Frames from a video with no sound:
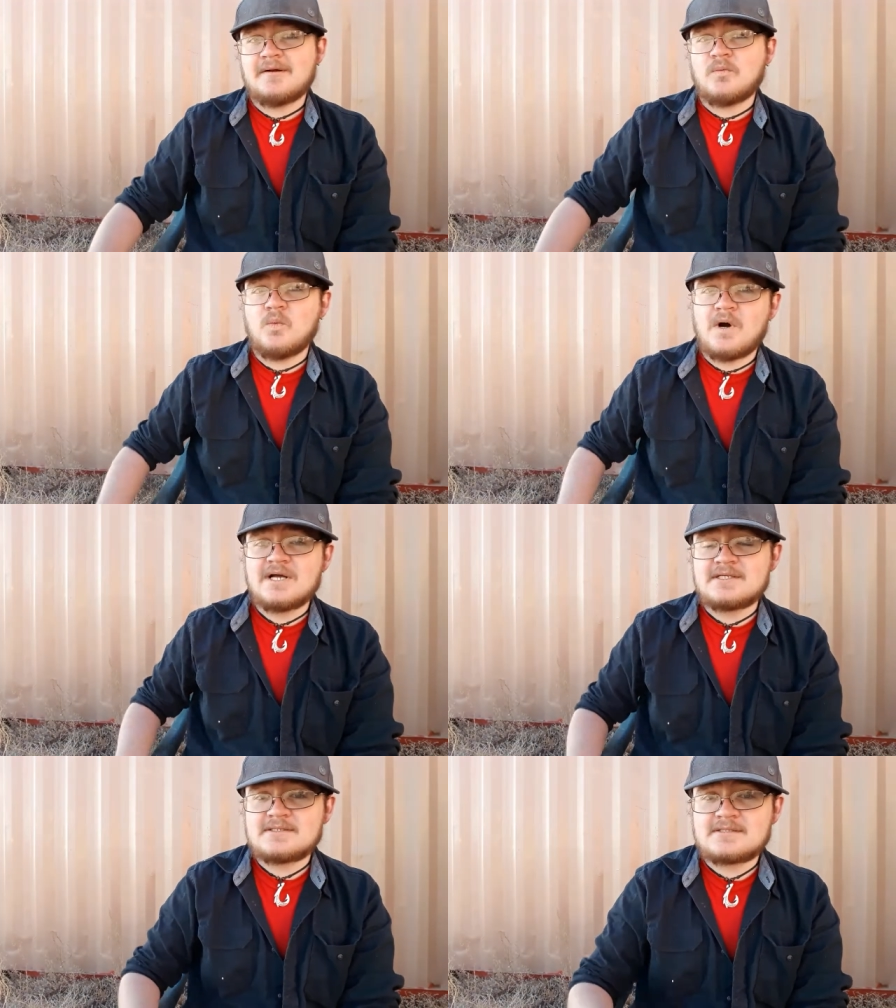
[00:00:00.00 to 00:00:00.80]

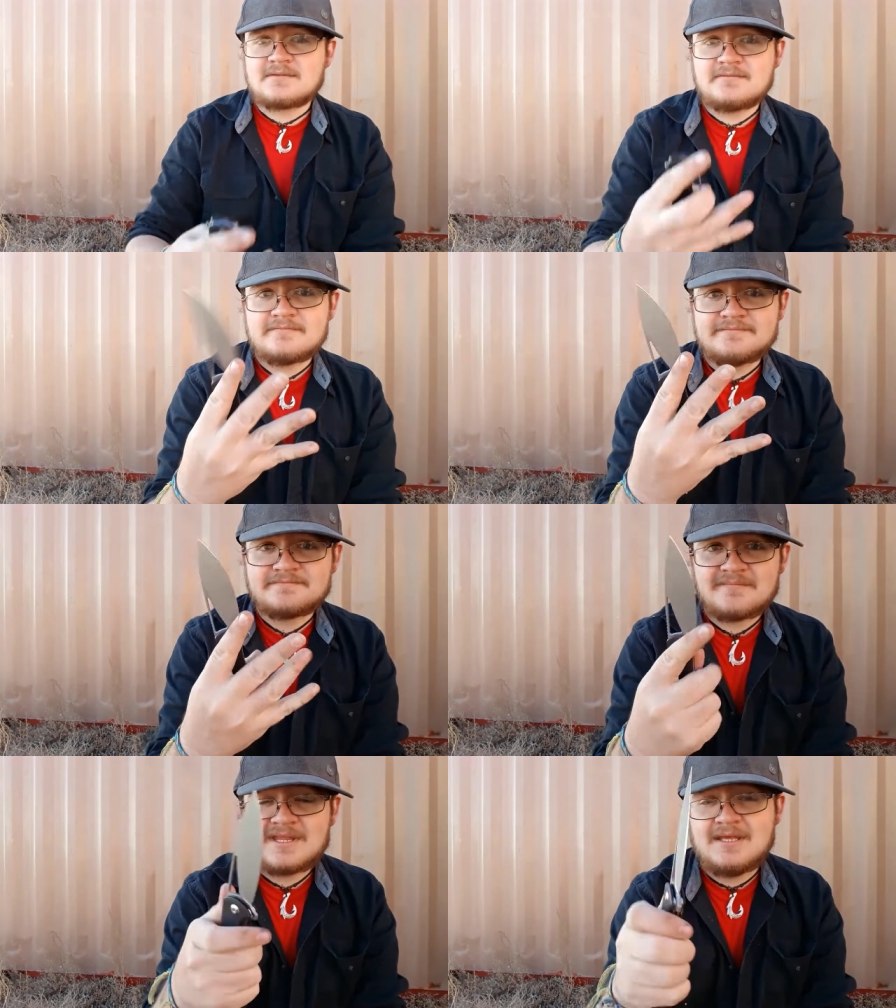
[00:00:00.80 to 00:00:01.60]
was
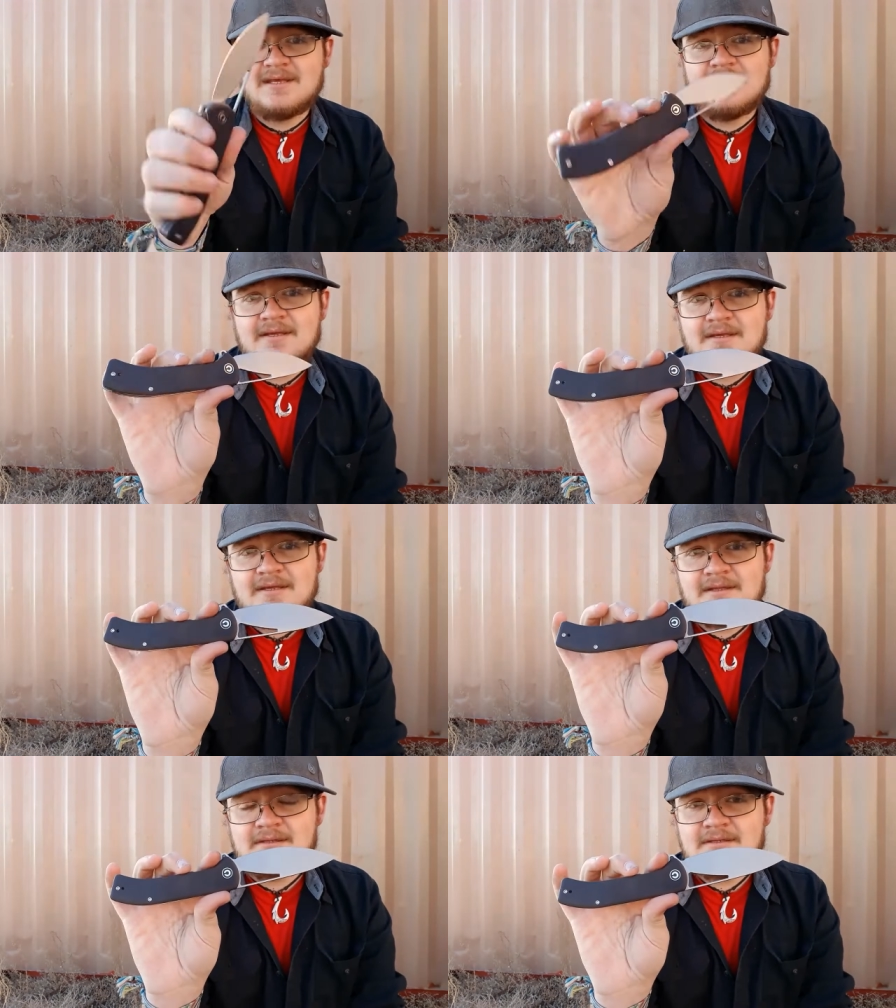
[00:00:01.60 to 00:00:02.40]

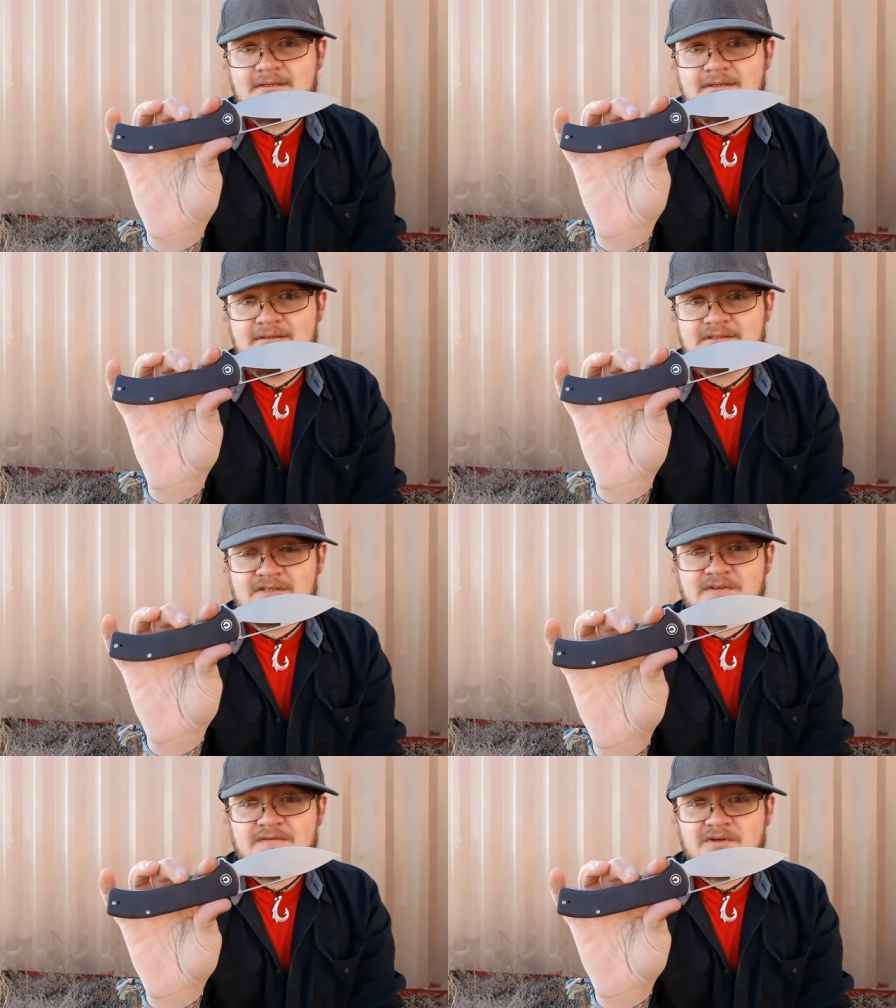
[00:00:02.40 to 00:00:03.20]
the
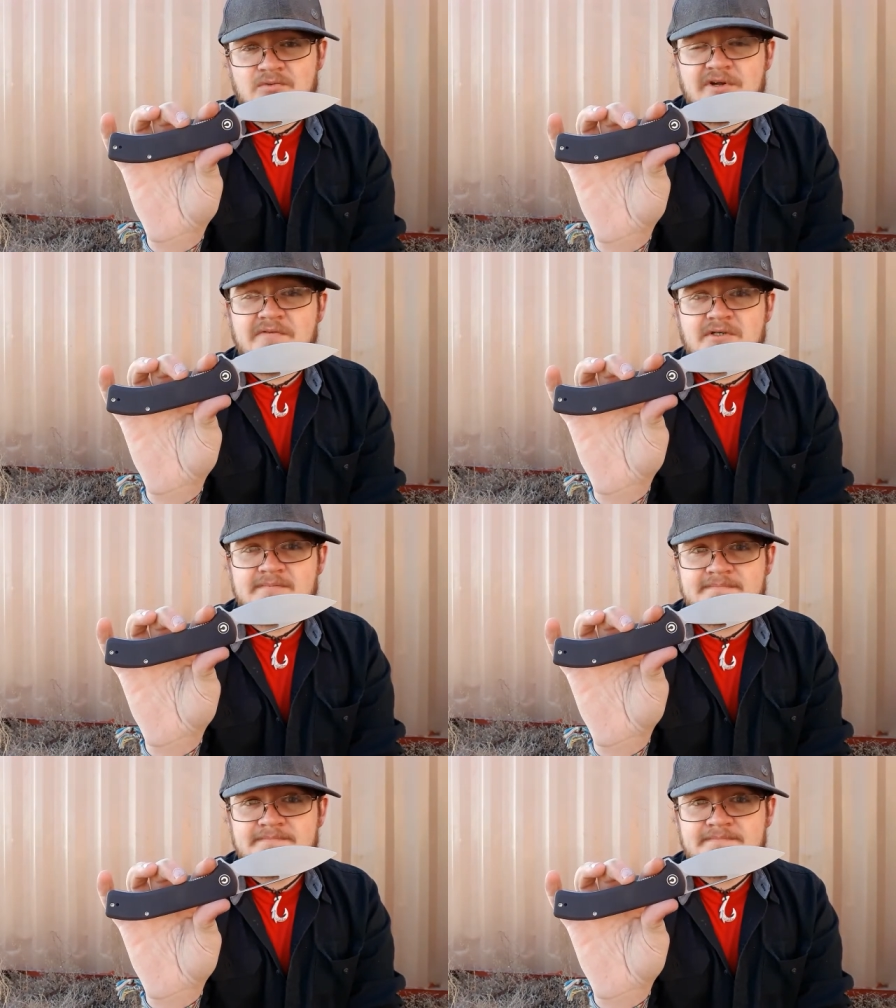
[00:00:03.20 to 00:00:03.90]
CIVI Riffle.